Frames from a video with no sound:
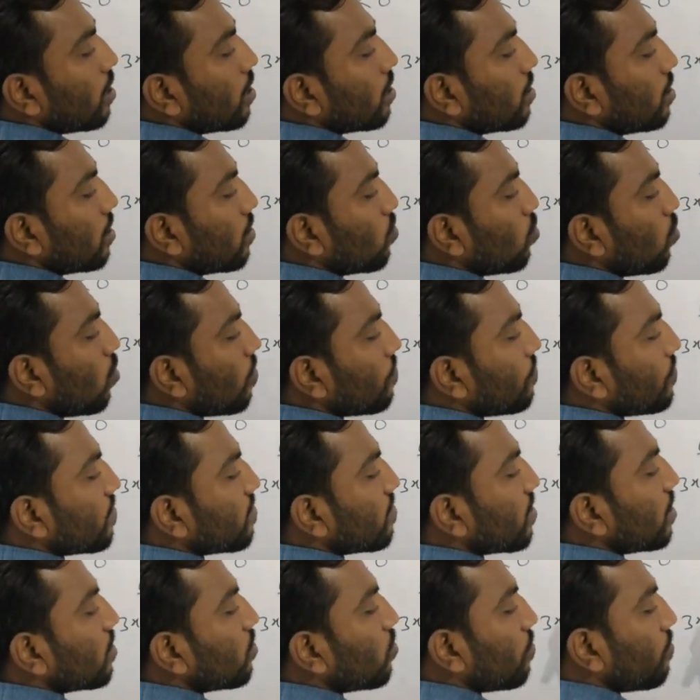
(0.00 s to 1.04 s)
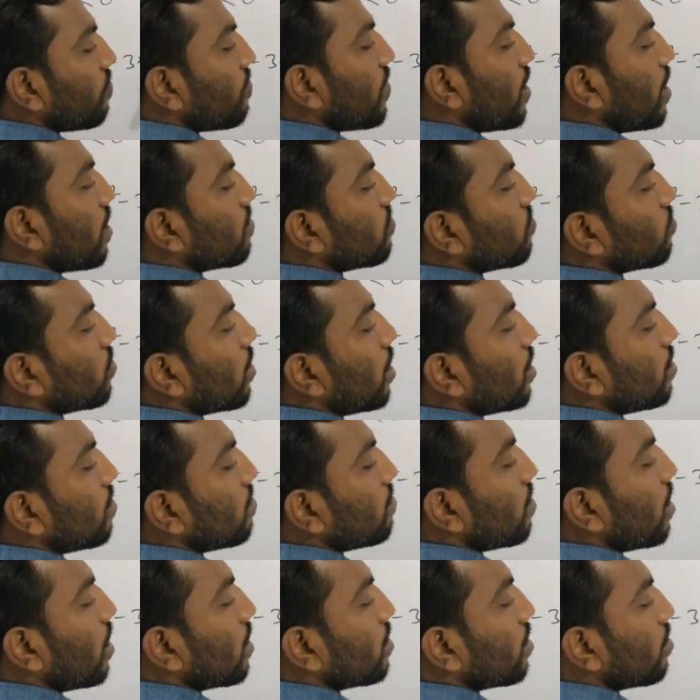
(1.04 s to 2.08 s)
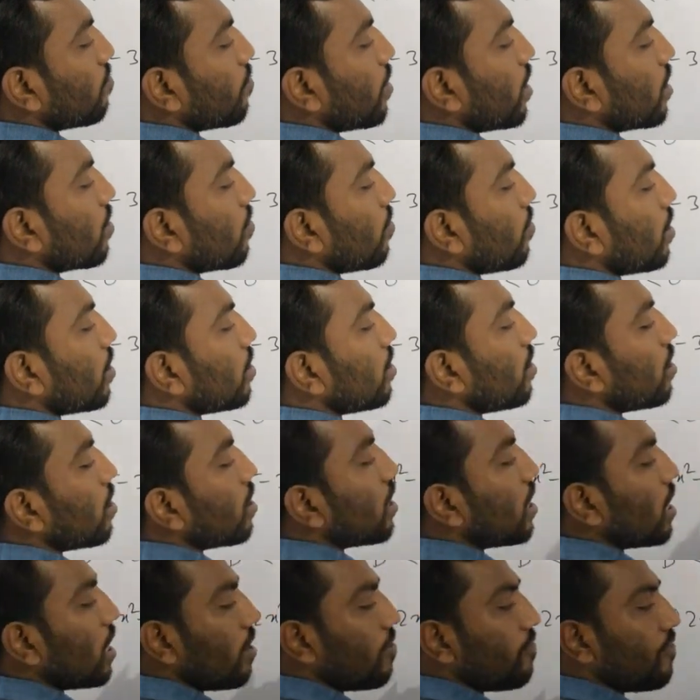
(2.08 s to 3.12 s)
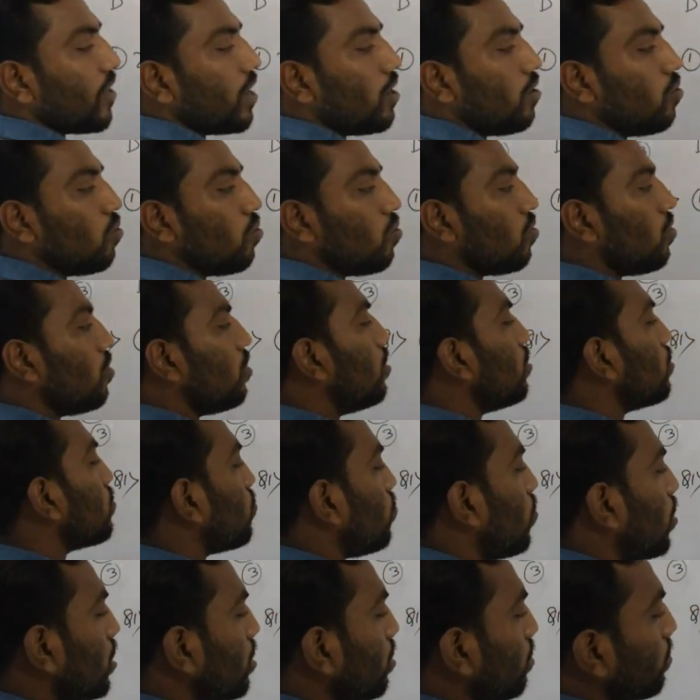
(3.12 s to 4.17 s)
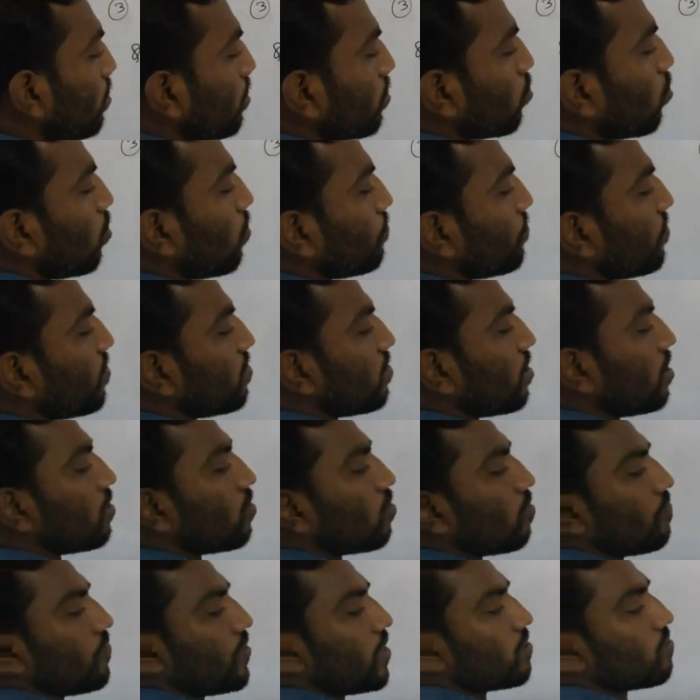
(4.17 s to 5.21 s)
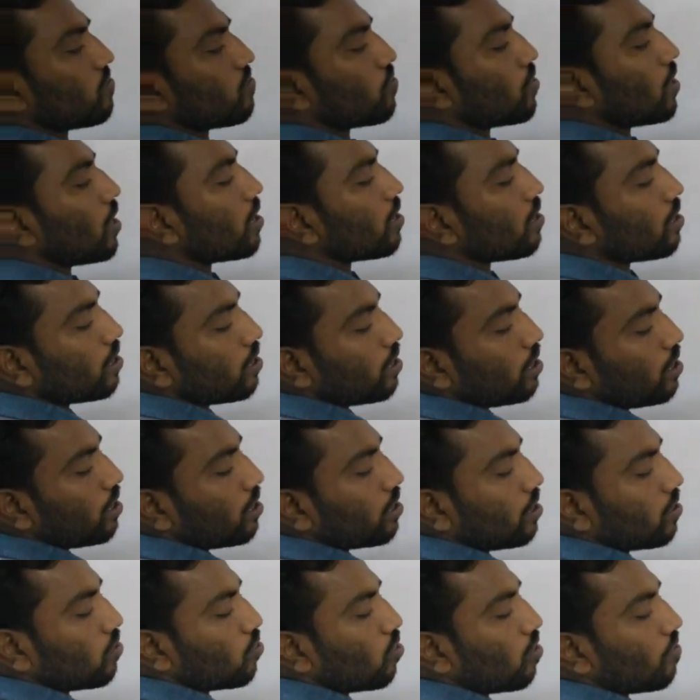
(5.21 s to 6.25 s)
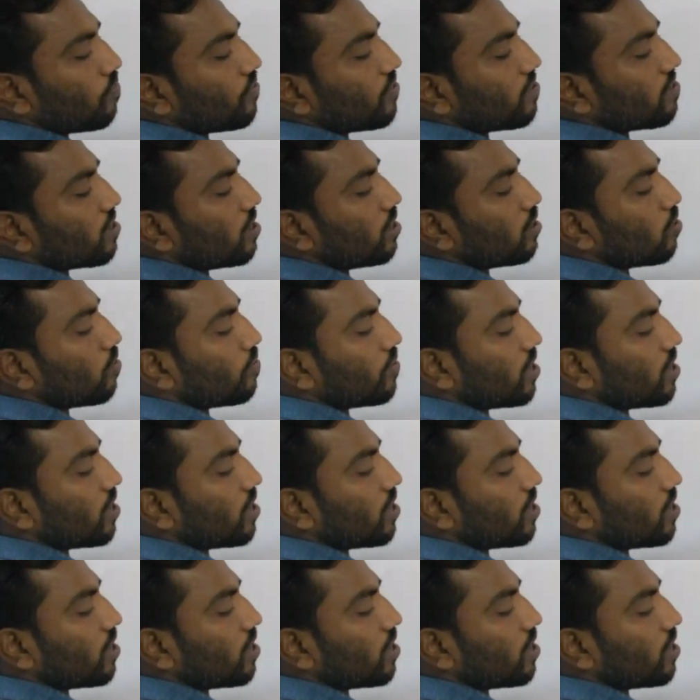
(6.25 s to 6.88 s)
the coefficient of x square is nothing but our a value. So what is the coefficient of x square? The coefficient of